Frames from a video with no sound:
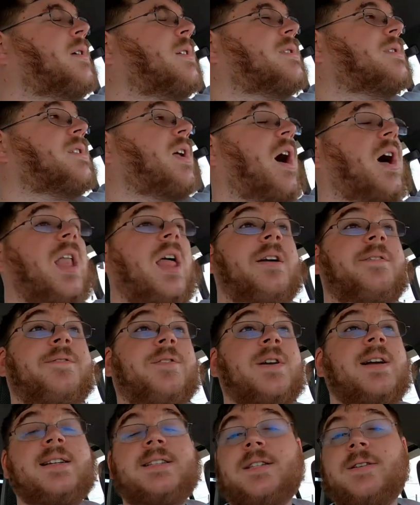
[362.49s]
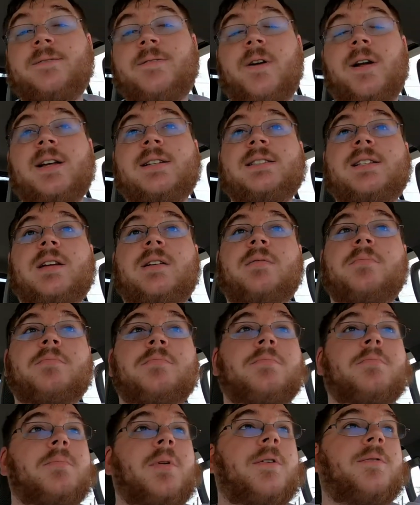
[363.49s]
It's not like freezing,
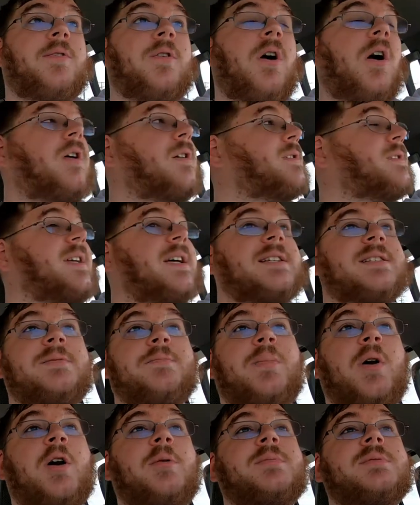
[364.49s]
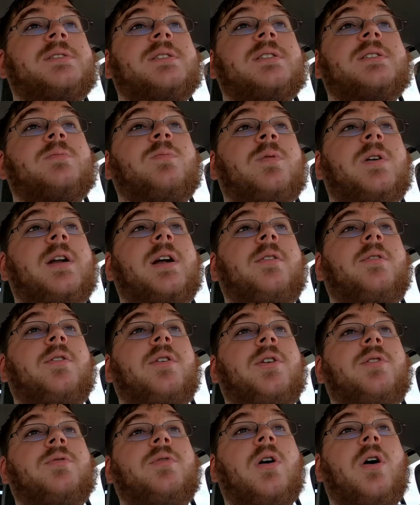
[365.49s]
but for all intents and purposes, whenever
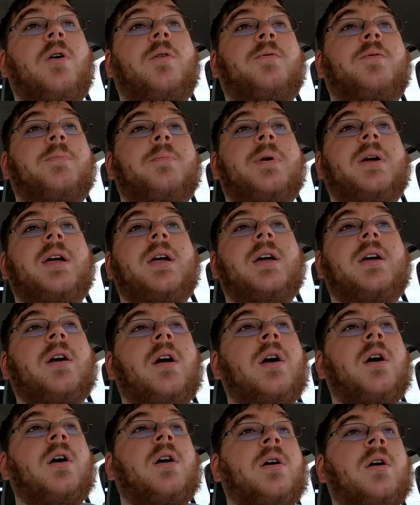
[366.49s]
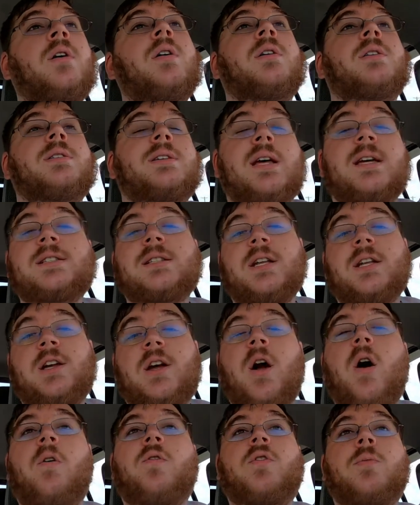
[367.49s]
you go from being decently
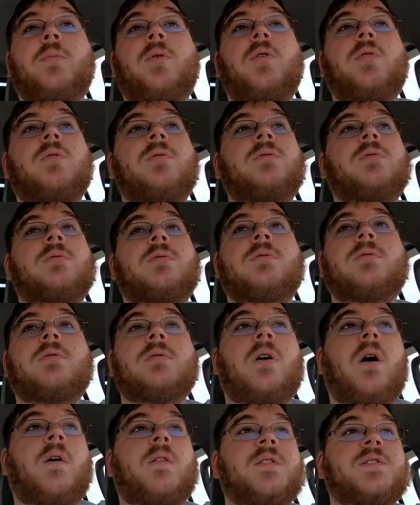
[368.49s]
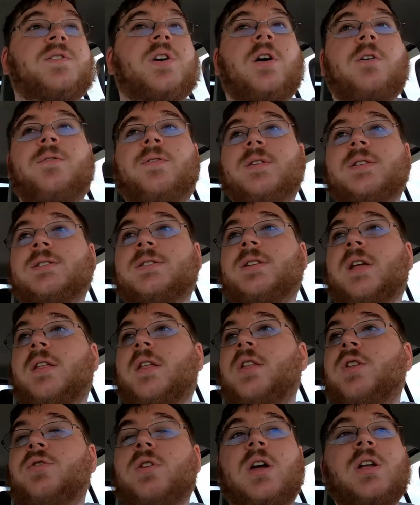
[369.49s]
comfortable on the surface and
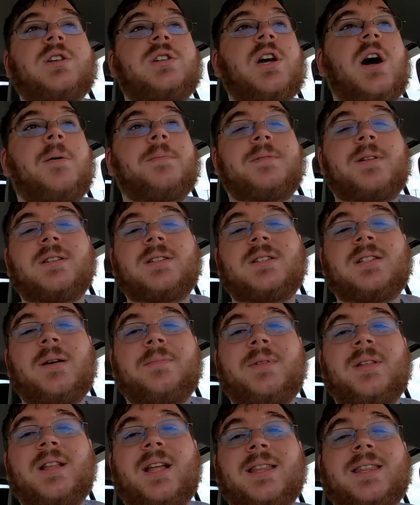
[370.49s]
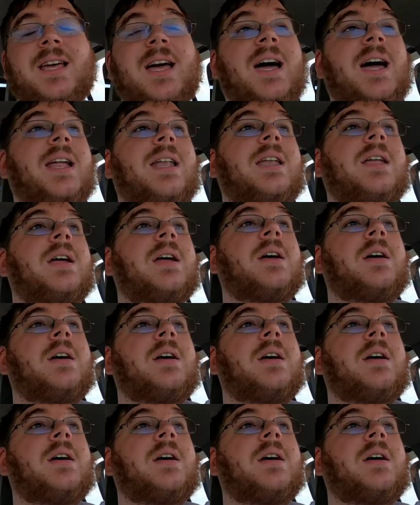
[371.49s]
then you get dumped into something like that,